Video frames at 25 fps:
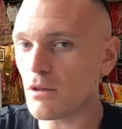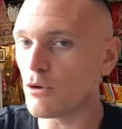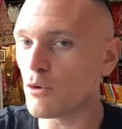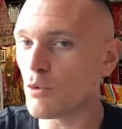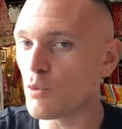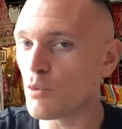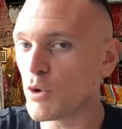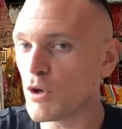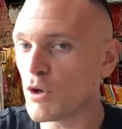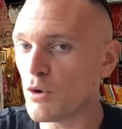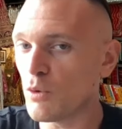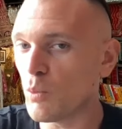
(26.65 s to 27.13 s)
the
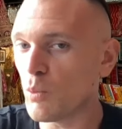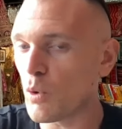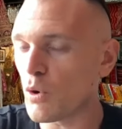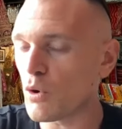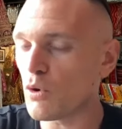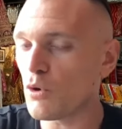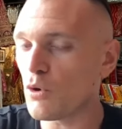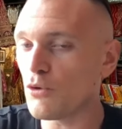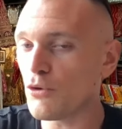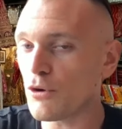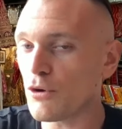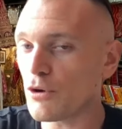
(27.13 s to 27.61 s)
real
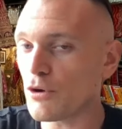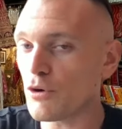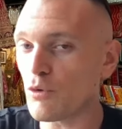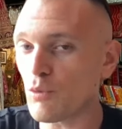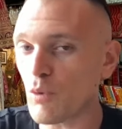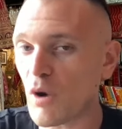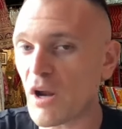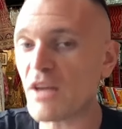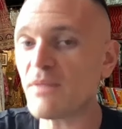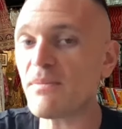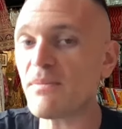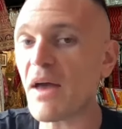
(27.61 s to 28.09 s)
world
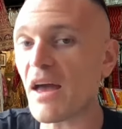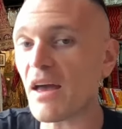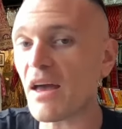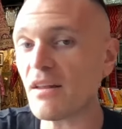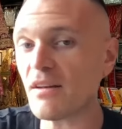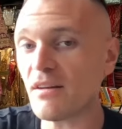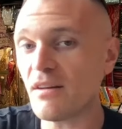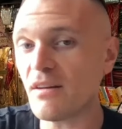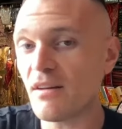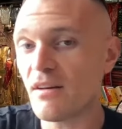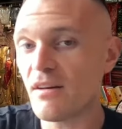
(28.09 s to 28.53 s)
gray man,